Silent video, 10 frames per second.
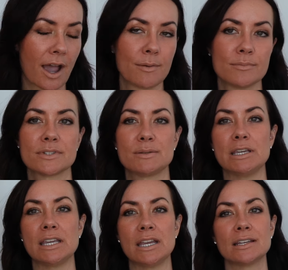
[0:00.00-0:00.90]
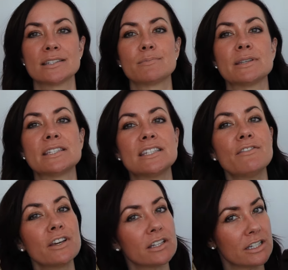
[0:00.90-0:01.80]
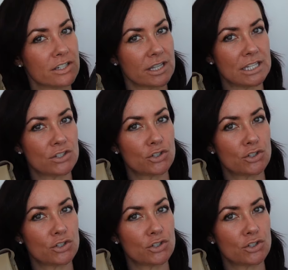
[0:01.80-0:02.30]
I'm speaking specifically to these